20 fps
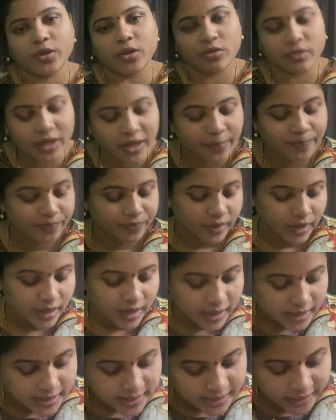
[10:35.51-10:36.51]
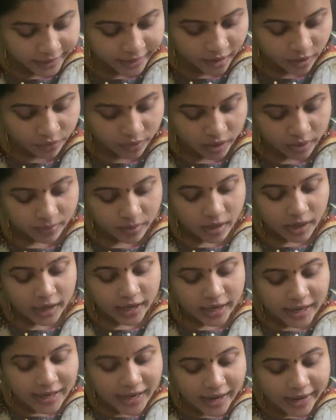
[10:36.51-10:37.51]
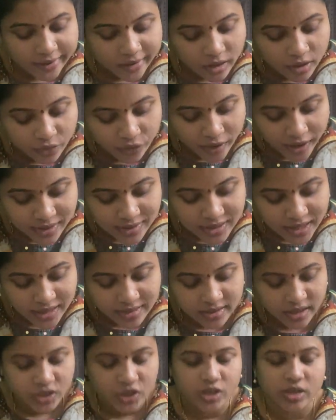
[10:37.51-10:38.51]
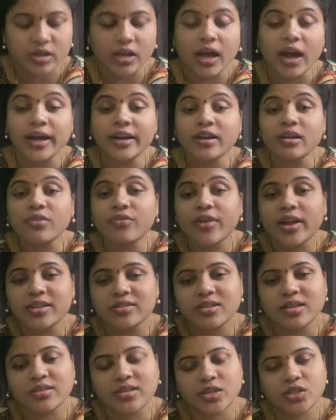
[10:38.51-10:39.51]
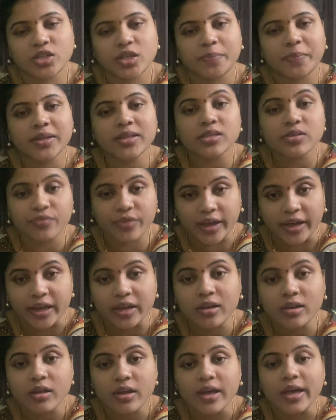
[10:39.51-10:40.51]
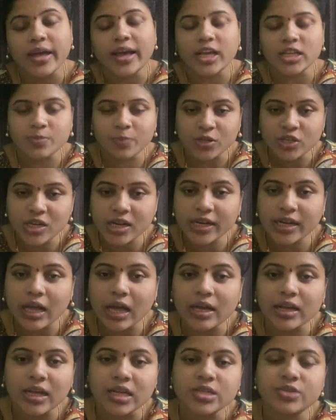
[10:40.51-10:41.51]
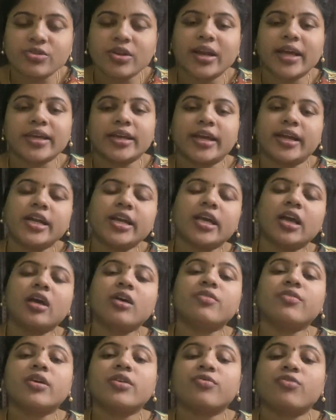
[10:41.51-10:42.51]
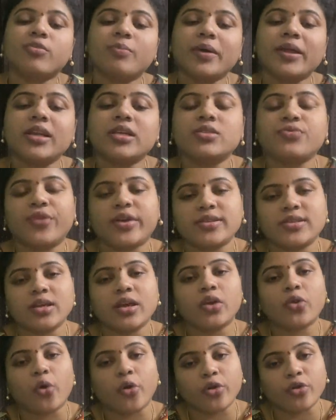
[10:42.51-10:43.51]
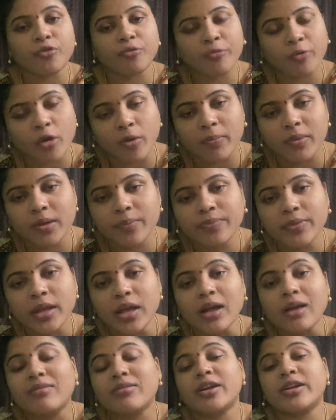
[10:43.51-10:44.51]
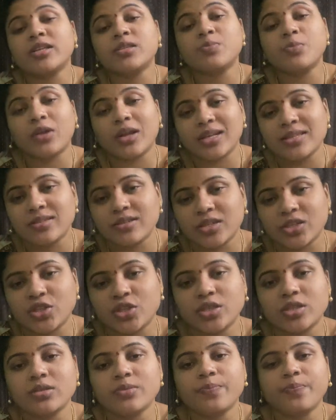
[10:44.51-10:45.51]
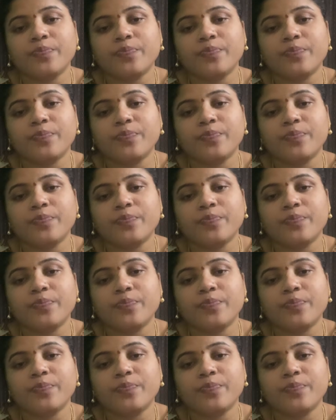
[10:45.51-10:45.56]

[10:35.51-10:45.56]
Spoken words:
Okay, second one, in adult franchisation means where, especially in our country like India, where woman is facing a lot of problem, that is molesting,